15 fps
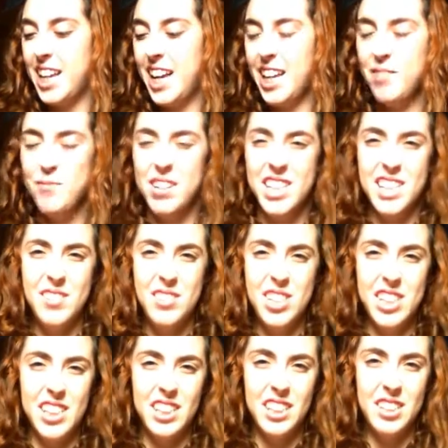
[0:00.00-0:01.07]
And plus, it was
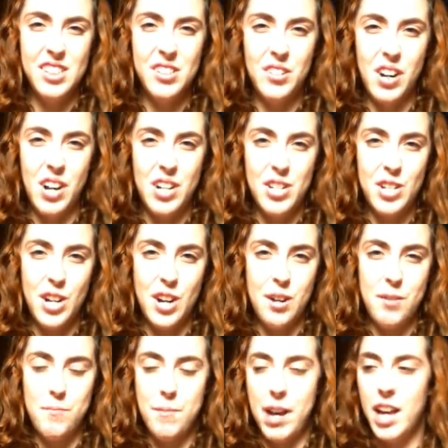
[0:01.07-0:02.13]
just a little too harsh
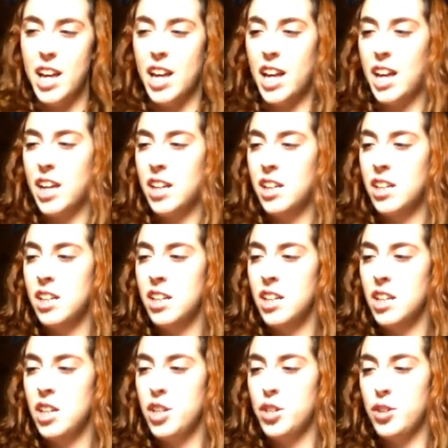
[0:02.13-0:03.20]
on my
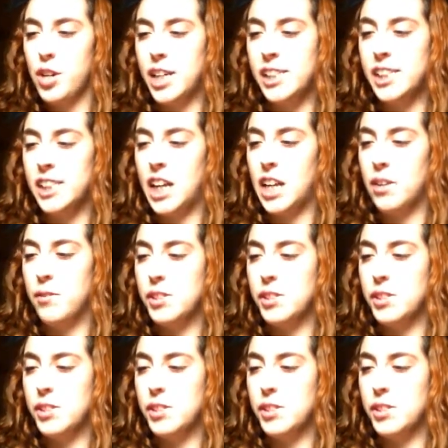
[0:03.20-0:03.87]
dry skin.